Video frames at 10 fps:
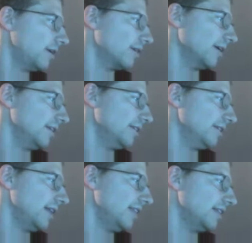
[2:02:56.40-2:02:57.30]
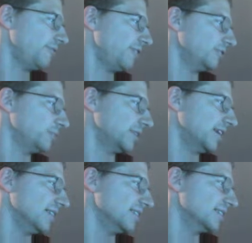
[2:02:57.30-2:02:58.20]
right, Let, let's finish with
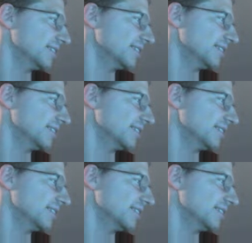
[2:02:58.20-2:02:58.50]
this.